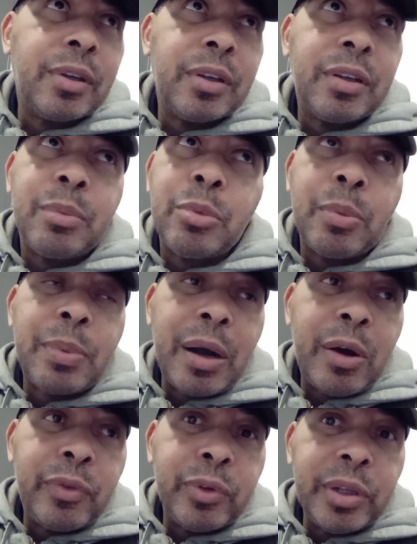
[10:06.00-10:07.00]
a more
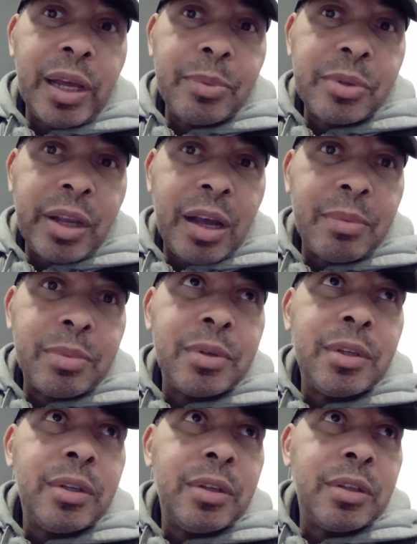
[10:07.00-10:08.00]
powerful laptop
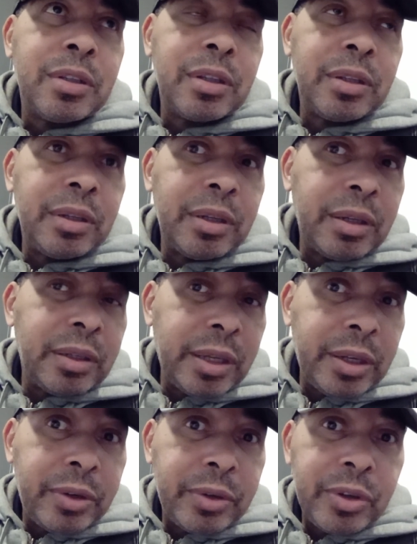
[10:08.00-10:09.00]

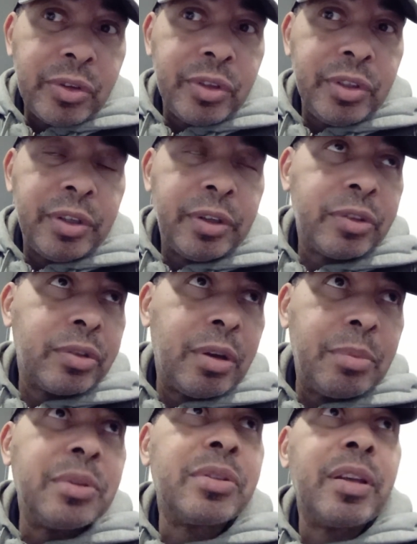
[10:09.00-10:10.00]
later this year. So I'm
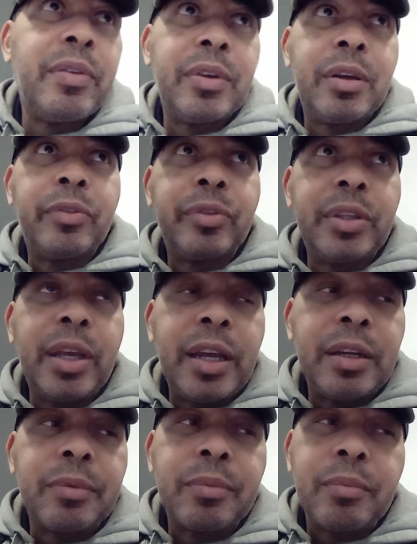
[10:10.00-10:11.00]
just saving up for that.
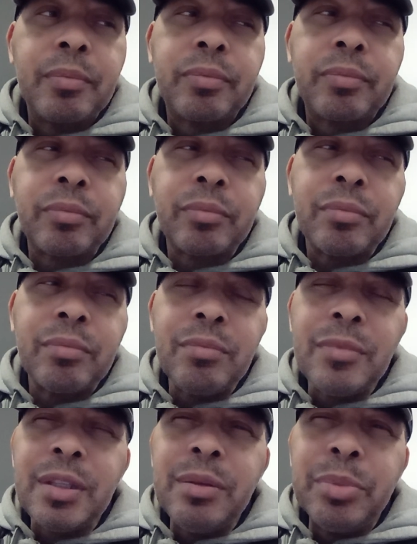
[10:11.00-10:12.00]

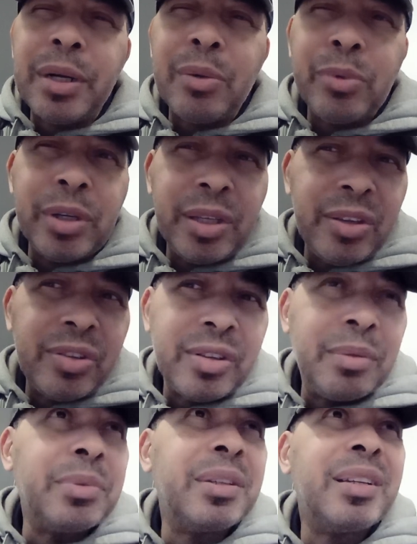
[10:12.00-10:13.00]
But I want to get
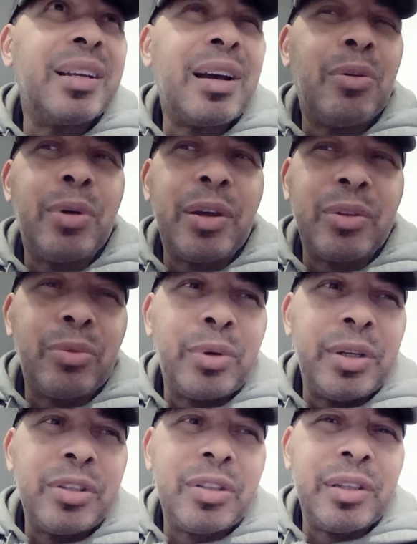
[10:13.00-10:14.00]
something that I won't have to run
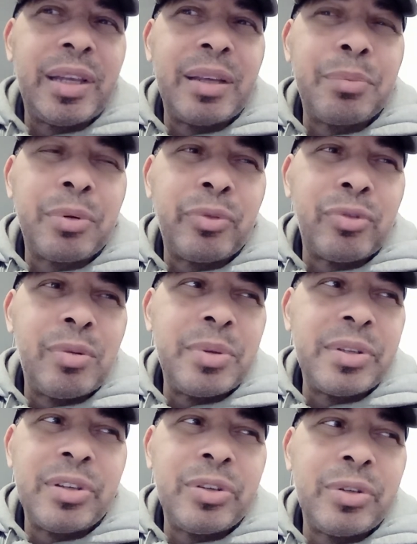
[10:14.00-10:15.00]
into like performance
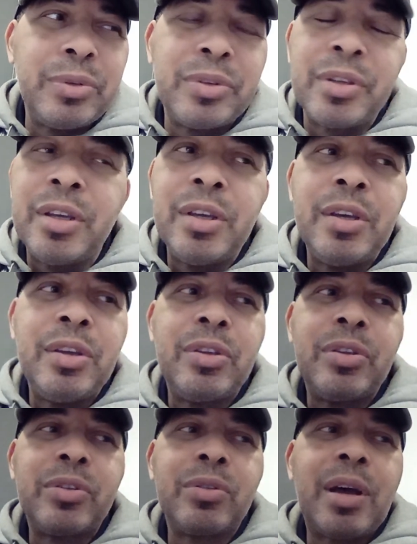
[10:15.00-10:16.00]
issues.
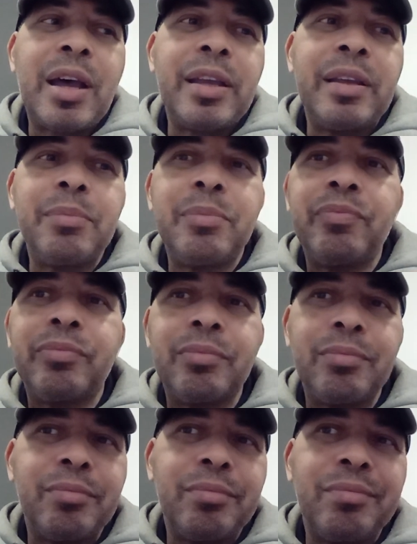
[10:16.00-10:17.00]
So I
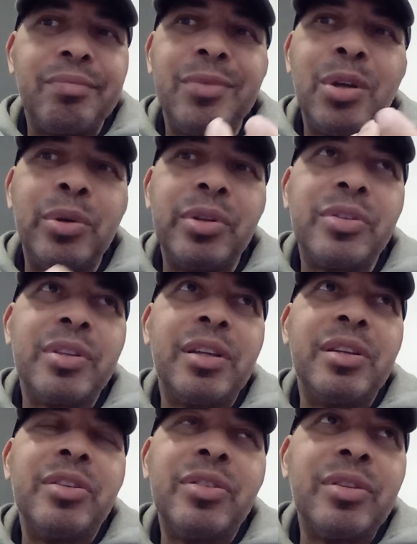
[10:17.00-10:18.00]
noticed that
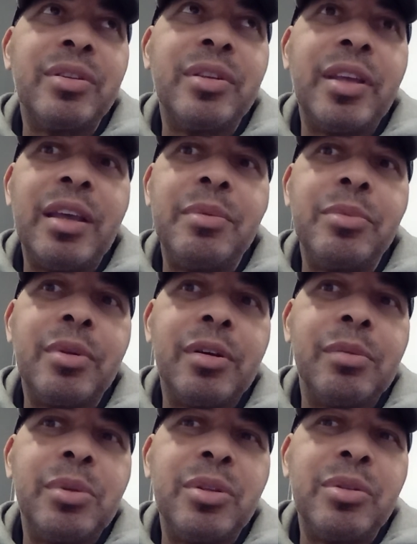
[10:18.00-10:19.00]
this game,
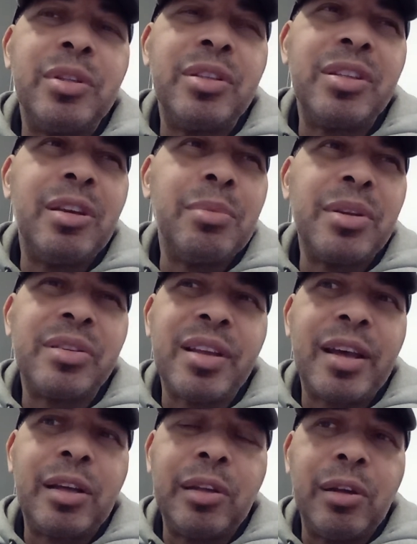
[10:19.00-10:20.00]
this
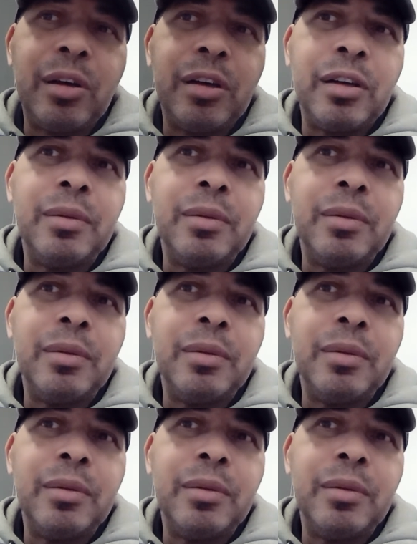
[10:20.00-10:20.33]
MSI Claw